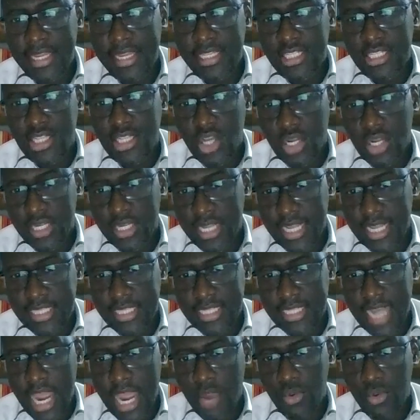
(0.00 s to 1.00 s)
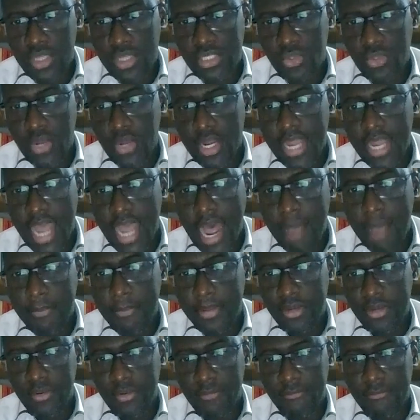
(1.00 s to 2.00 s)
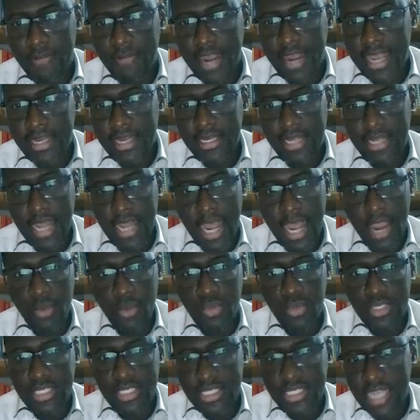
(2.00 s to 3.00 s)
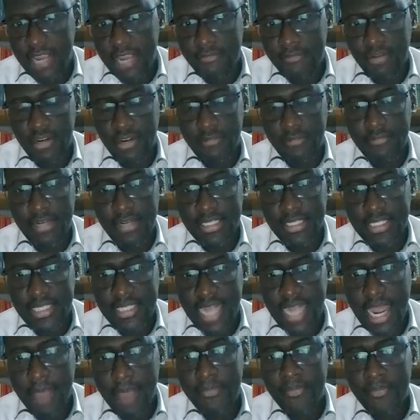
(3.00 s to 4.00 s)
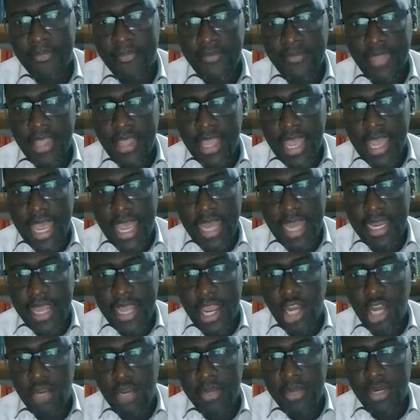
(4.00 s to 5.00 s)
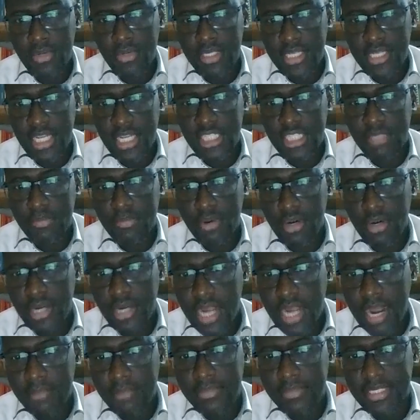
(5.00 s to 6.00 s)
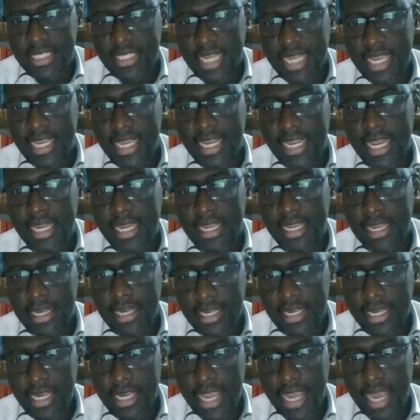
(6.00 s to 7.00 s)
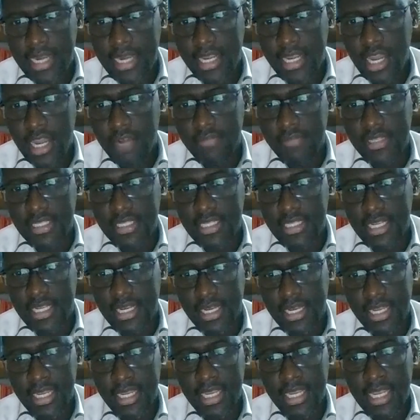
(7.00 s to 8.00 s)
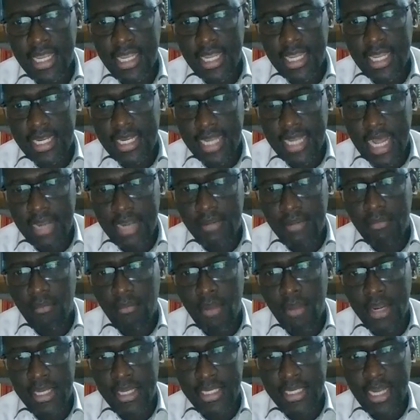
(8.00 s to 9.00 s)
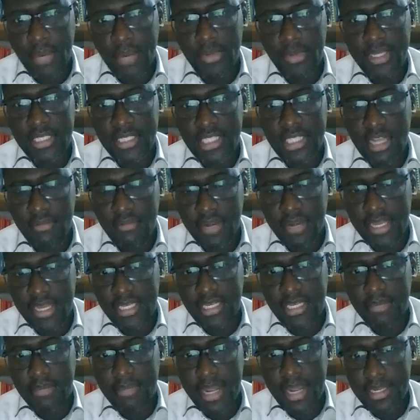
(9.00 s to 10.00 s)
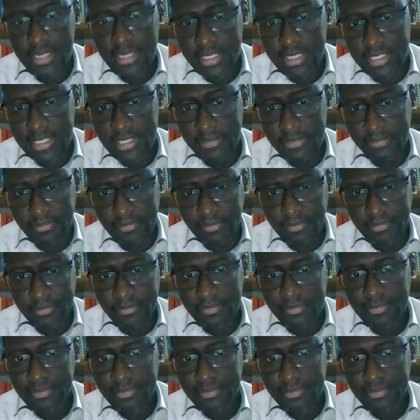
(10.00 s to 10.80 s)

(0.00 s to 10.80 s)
in this context, I was really happy to find, I would say for the first time, an economic research program saying clearly and convincingly that monetary sovereignty matters.